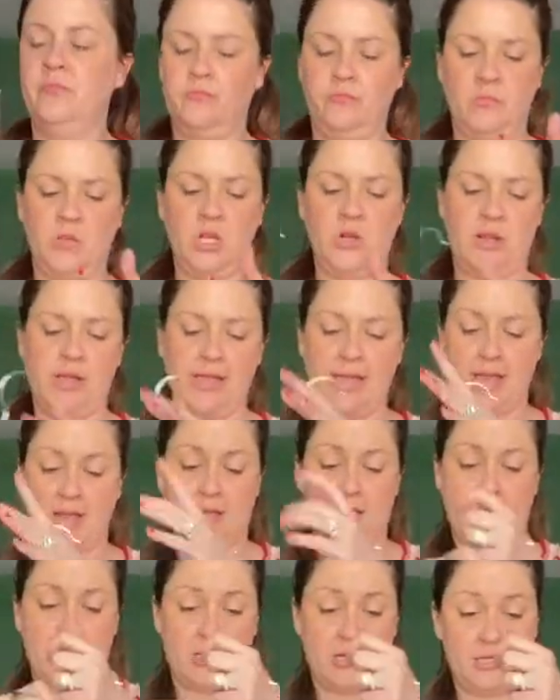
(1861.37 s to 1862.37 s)
you know, I
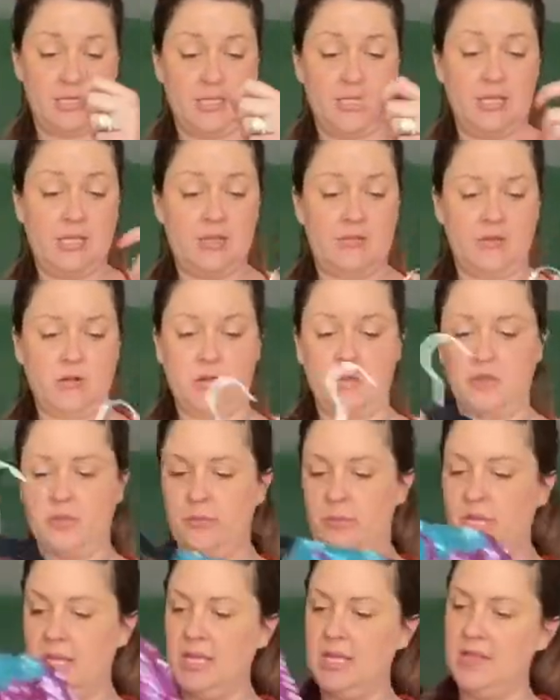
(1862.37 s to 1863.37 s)
cannot guarantee that all the
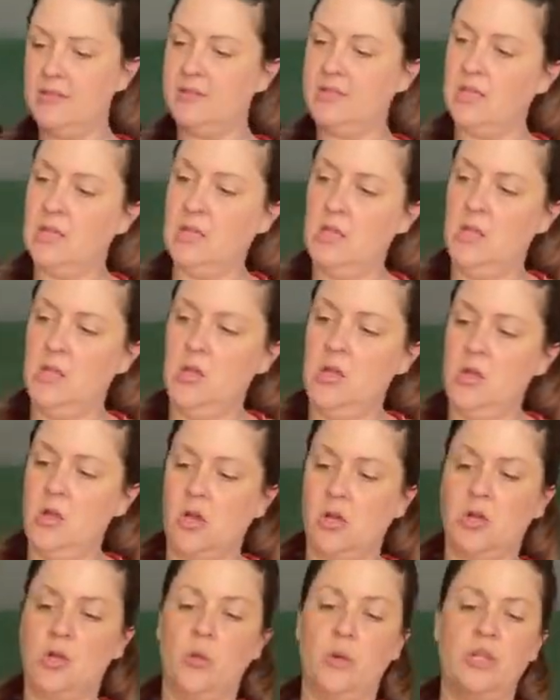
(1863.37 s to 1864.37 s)
beads
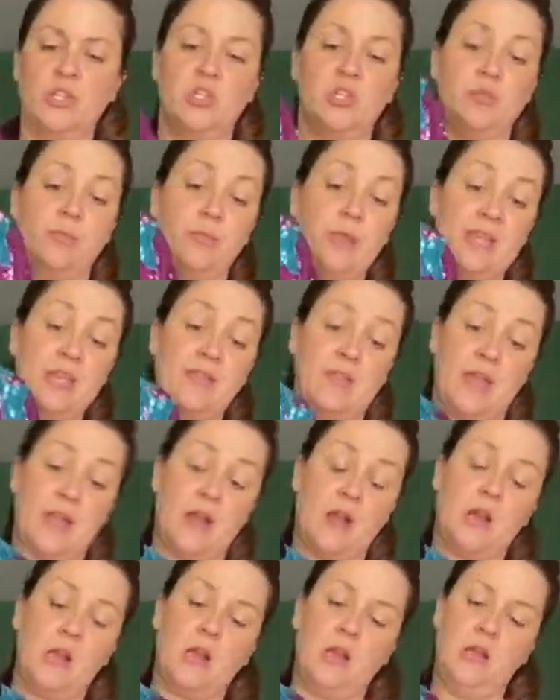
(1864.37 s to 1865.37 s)
are going to be
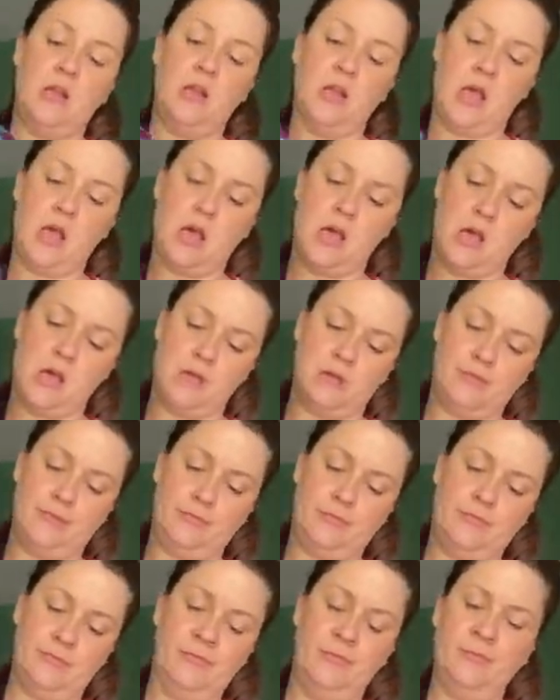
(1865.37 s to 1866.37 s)
there,
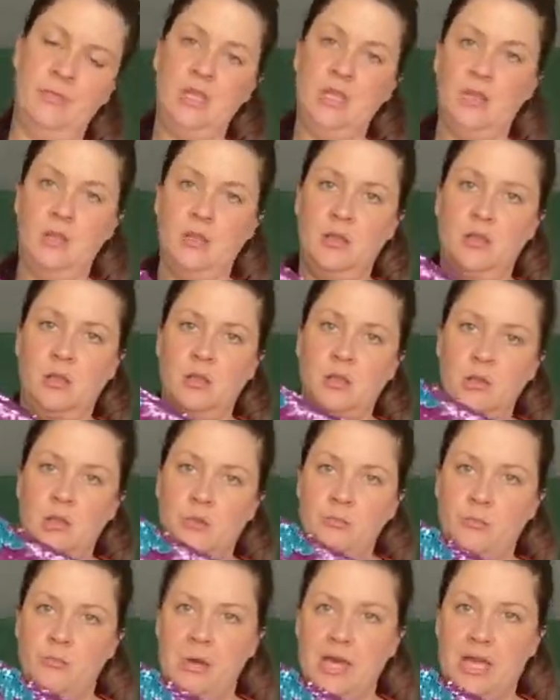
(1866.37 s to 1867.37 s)
um,
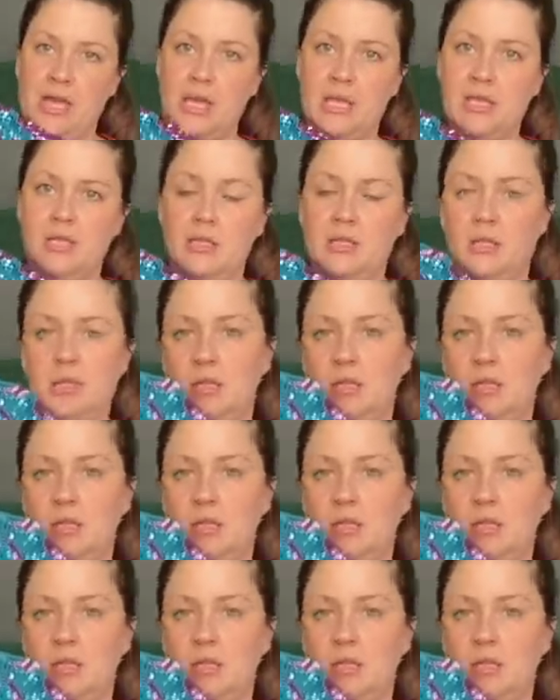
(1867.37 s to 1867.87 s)
but